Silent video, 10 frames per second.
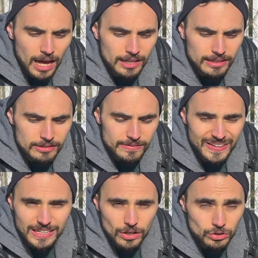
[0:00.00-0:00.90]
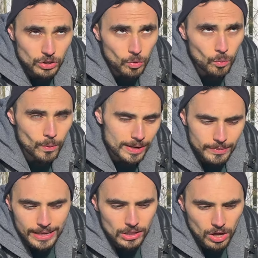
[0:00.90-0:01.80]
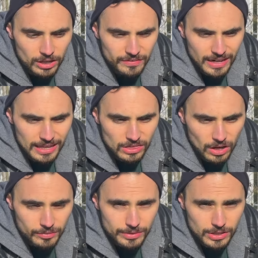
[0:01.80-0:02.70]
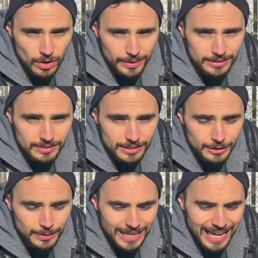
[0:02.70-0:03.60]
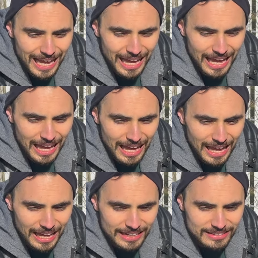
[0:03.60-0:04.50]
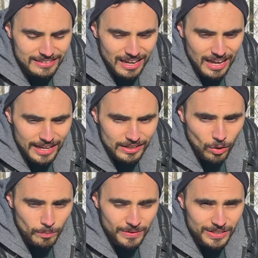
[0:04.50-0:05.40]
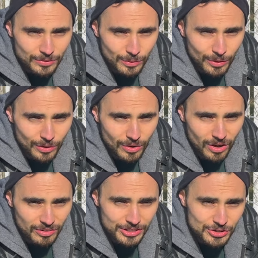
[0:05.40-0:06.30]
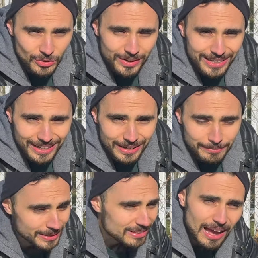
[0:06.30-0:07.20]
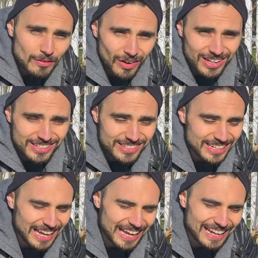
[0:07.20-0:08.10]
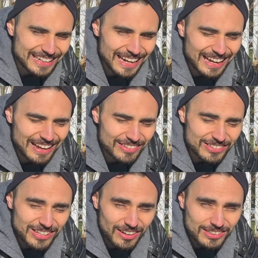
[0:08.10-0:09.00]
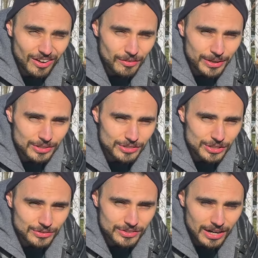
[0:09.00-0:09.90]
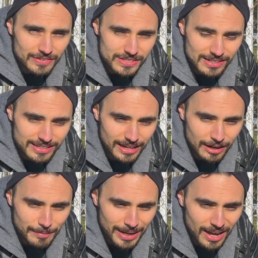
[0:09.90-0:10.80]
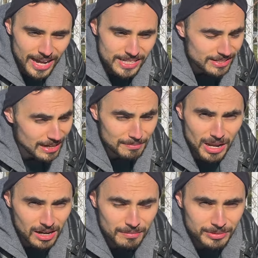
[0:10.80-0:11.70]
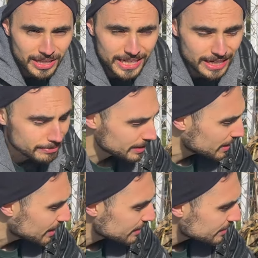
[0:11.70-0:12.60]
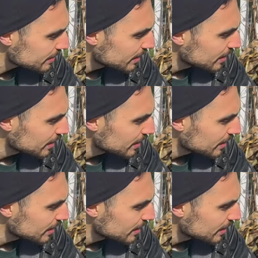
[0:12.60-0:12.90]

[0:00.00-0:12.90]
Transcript: this video took way longer than I thought it was going to, and I hope that you were all enjoying it, because I was. And I'll talk to you all real soon. Sorry if the sun's getting in my eyes, and I'm not complaining because